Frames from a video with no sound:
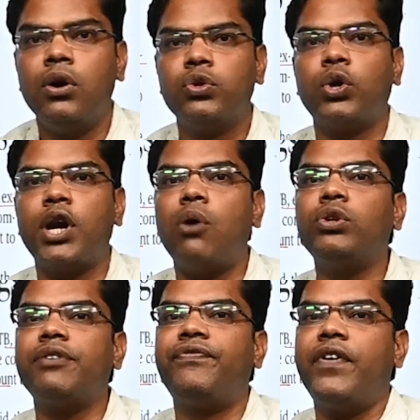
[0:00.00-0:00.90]
So now
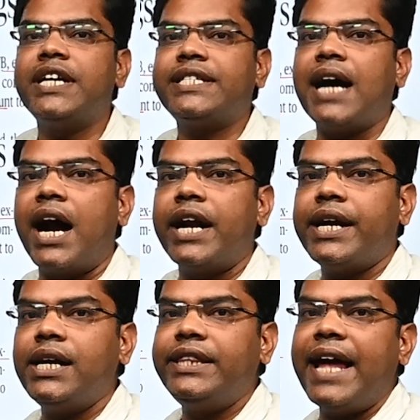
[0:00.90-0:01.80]
the first
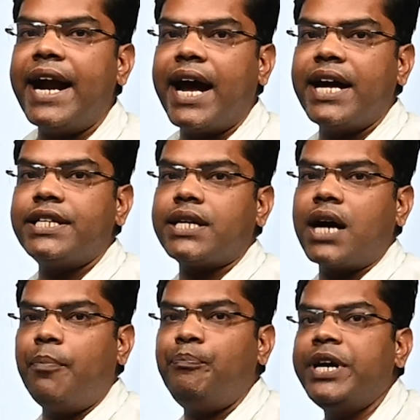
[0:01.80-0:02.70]
article that has
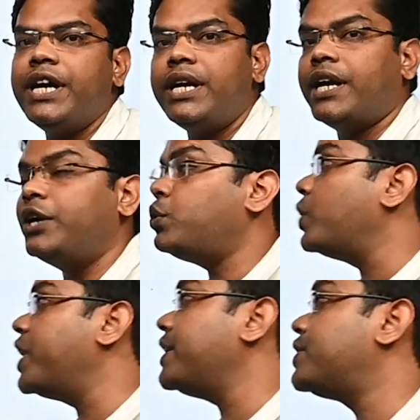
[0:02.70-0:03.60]
appeared in
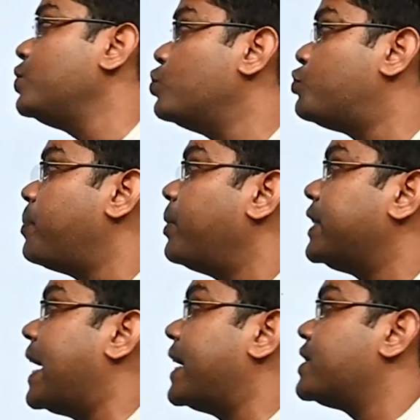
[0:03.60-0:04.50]
today's newspaper,
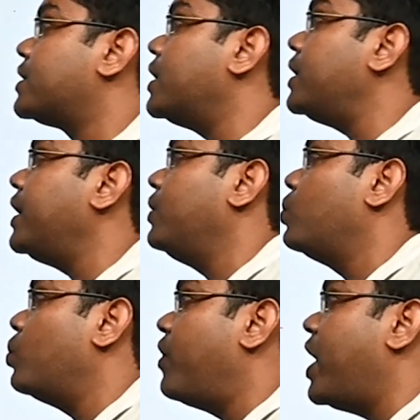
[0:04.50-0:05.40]
that is The
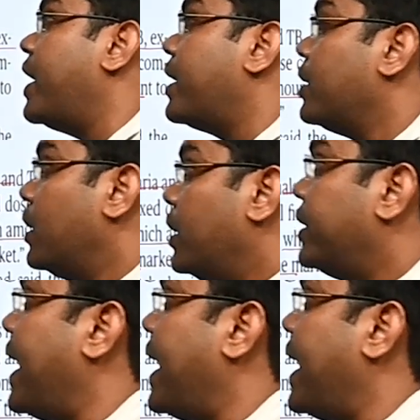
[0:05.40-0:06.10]
Hindu, where the